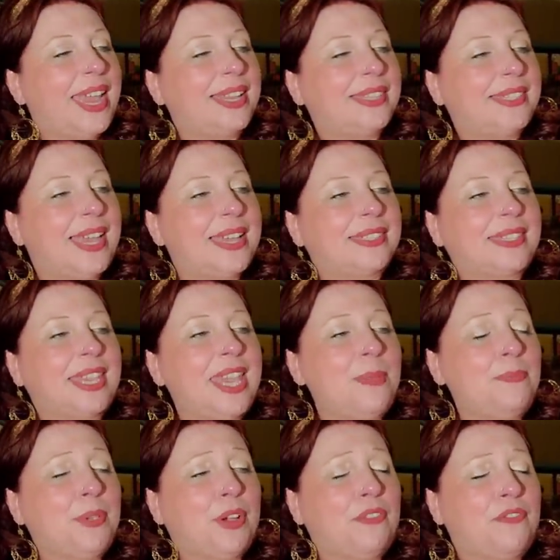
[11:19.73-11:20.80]
It says,
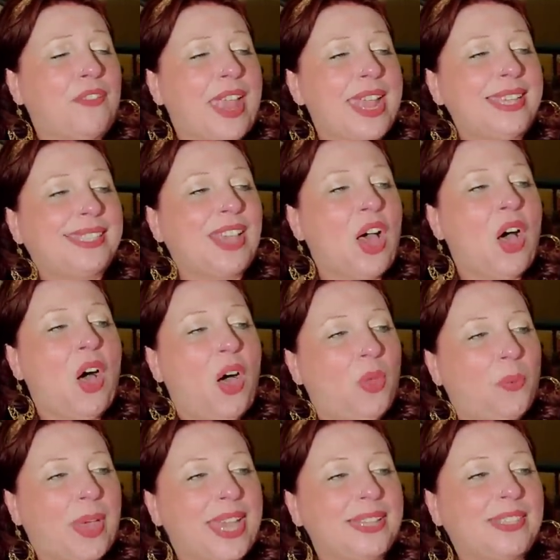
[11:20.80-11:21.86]
keep your face
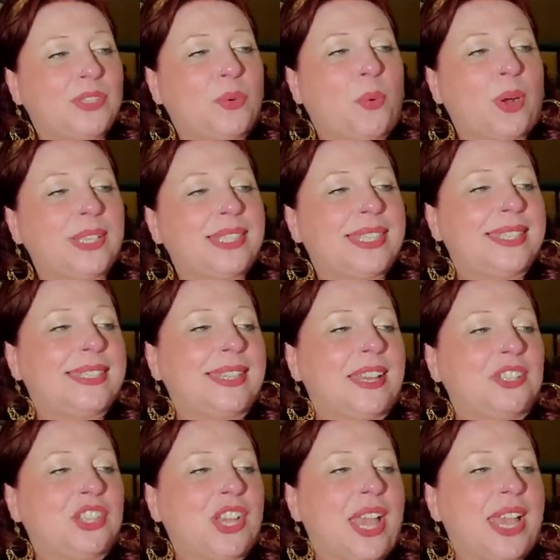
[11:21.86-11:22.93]
always towards the
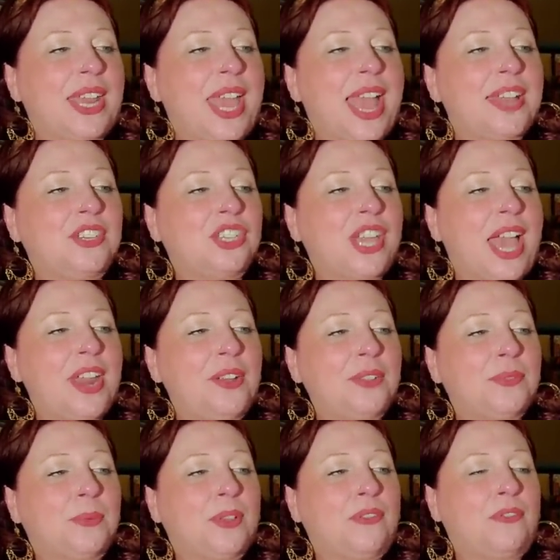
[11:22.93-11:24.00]
sunshine and
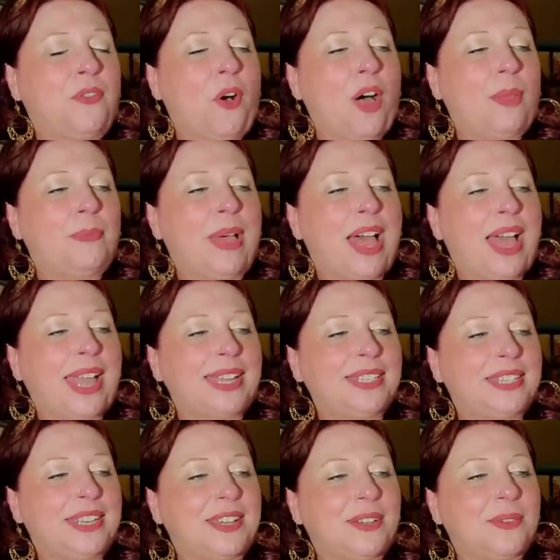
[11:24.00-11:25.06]
shadows will fall
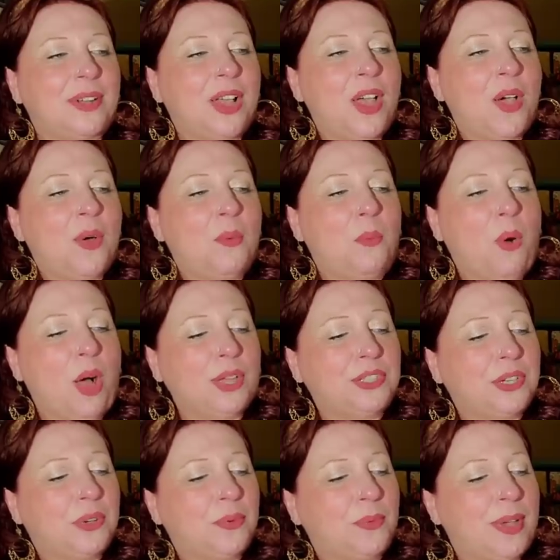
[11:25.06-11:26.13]
behind you.
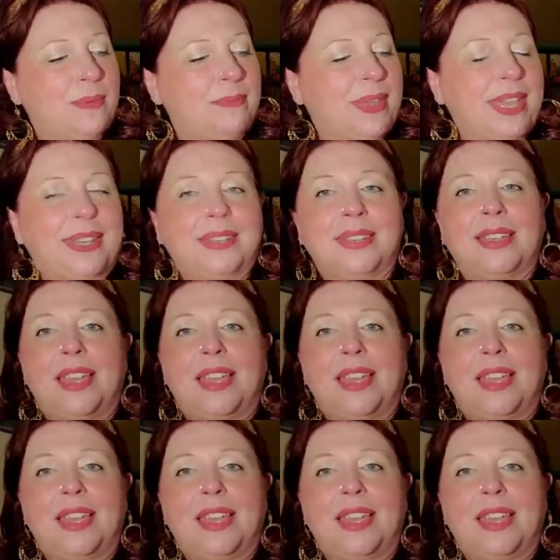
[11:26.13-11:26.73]
Walt Whitman.